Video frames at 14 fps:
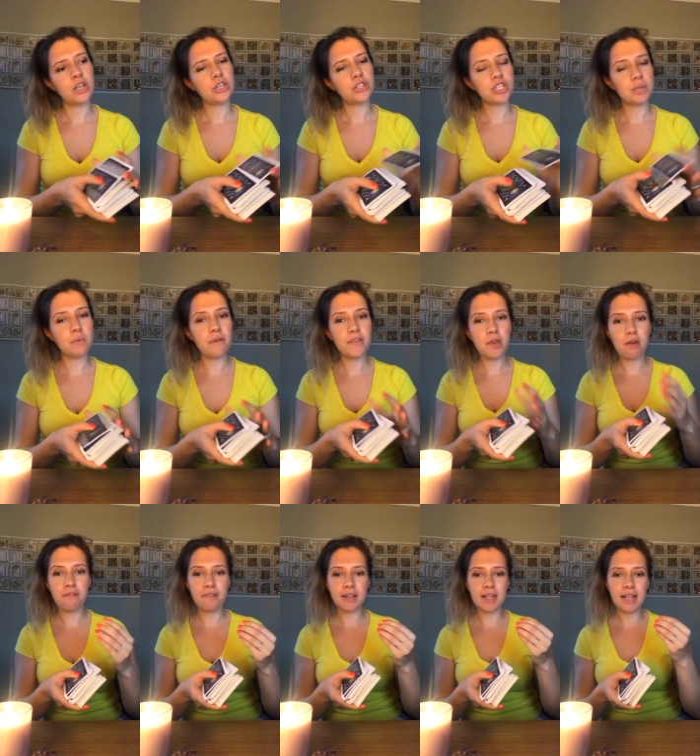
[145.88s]
Some of you are
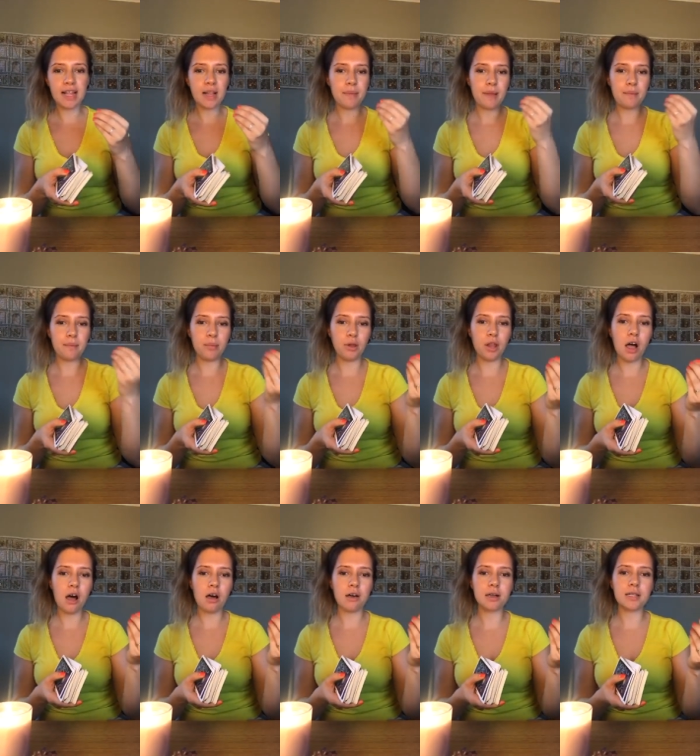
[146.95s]
feeling a little bit
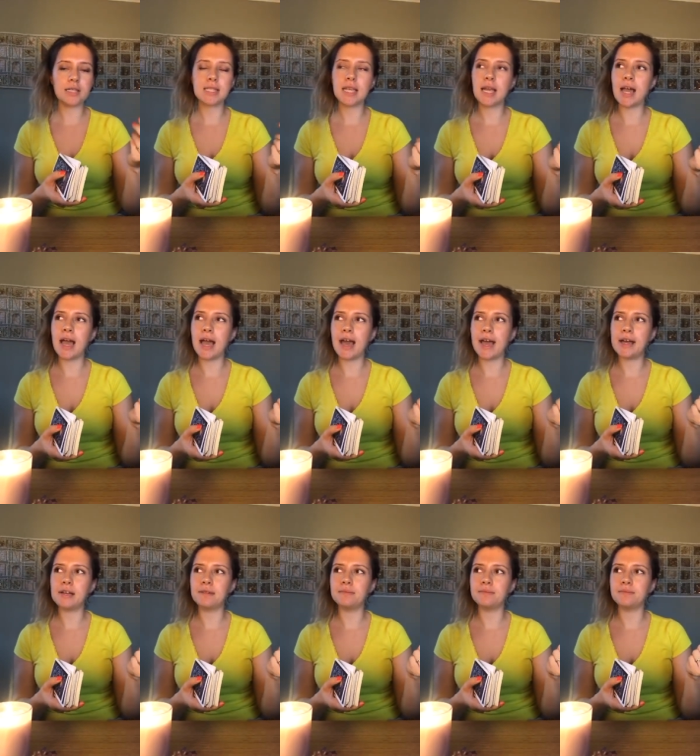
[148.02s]
blocked.
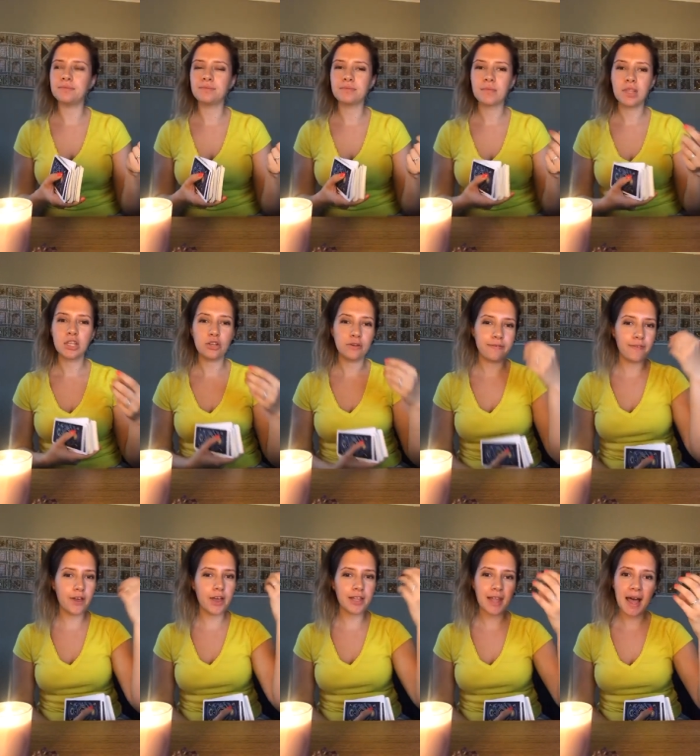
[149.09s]
Um, your
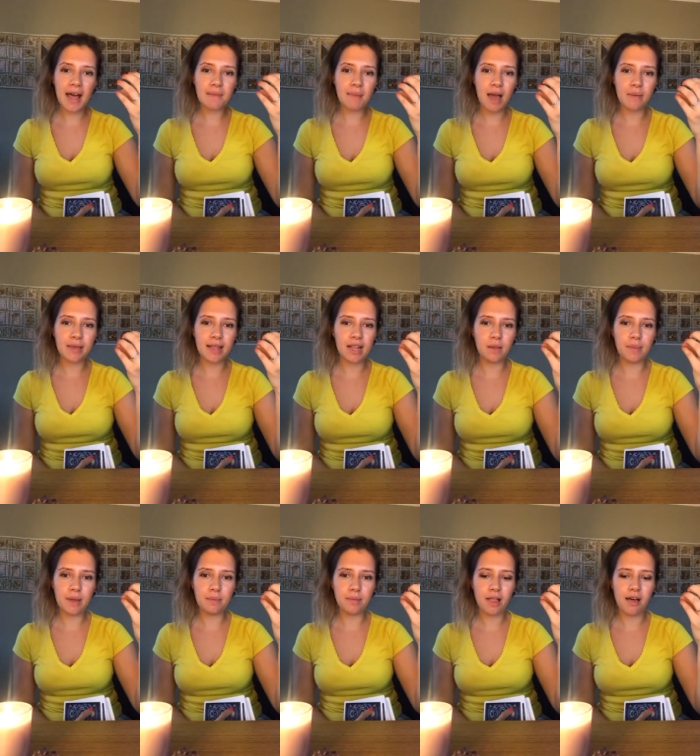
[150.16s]
third eye might be a little
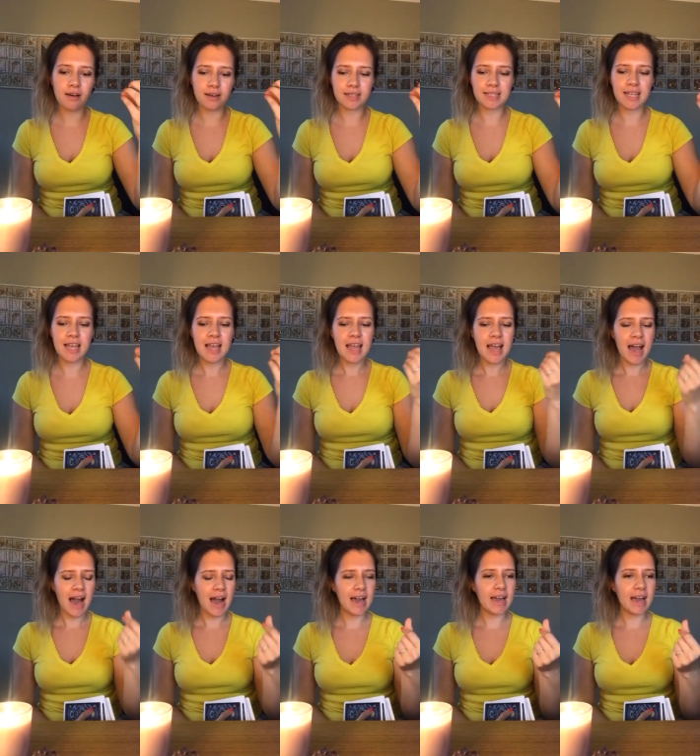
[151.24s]
bit blocked
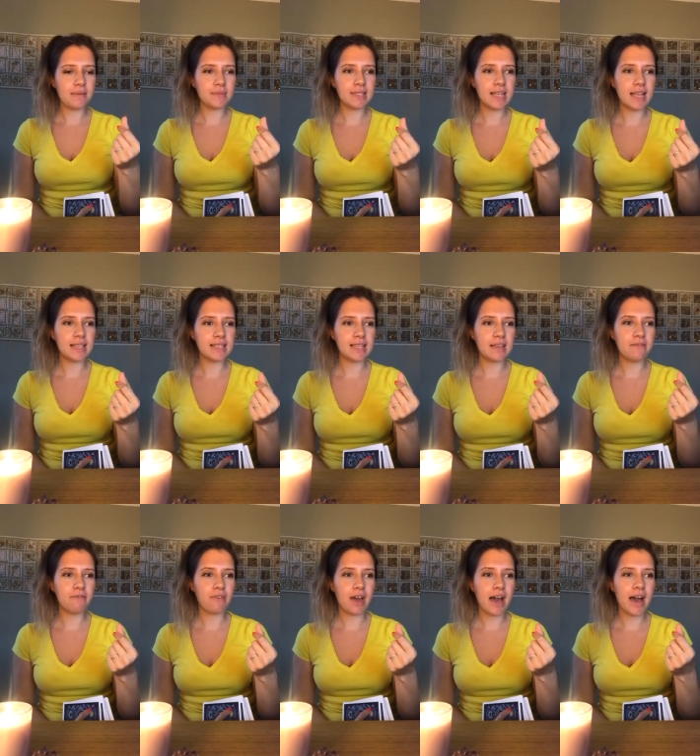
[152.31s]
I am
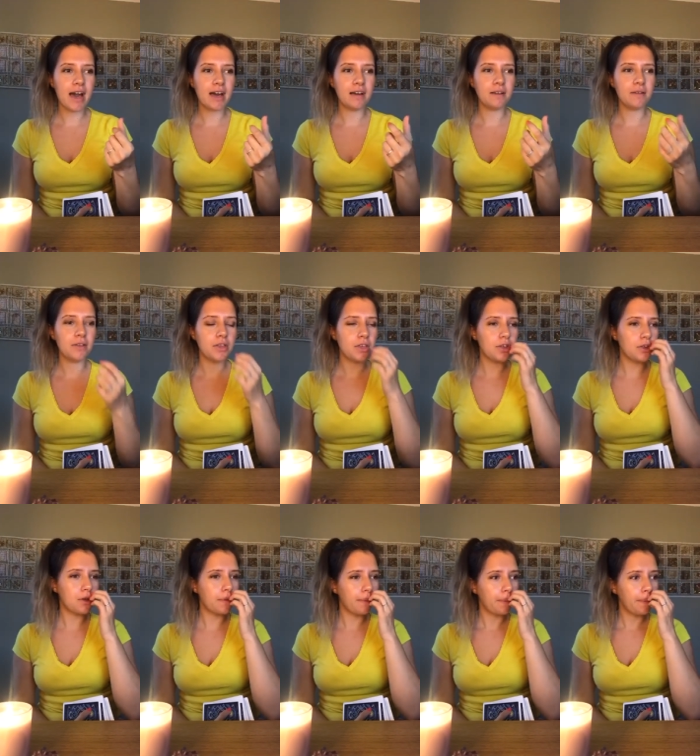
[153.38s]
sensing that
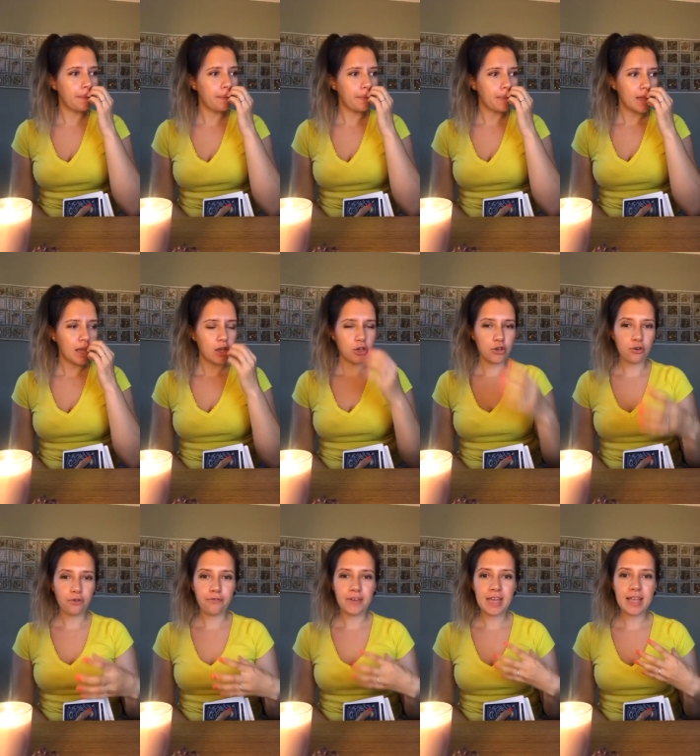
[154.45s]
you're
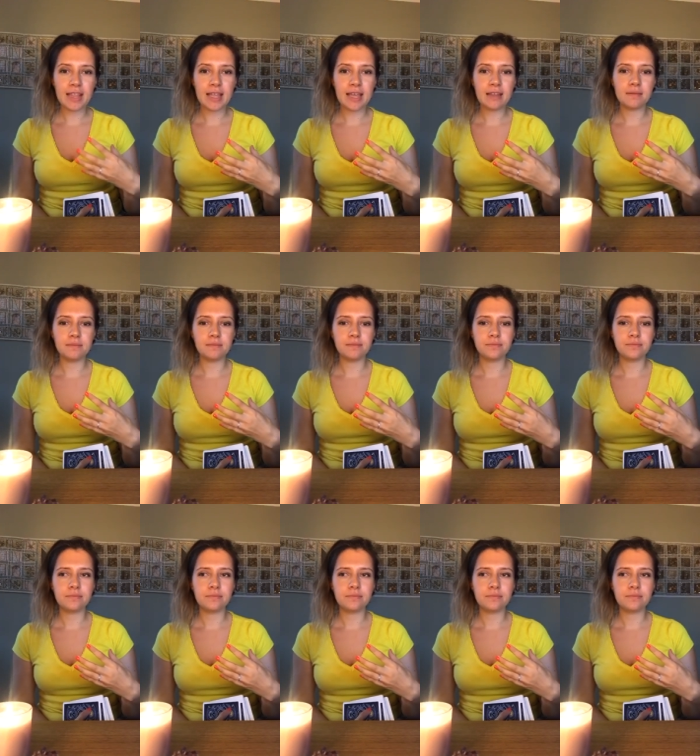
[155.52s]
feeling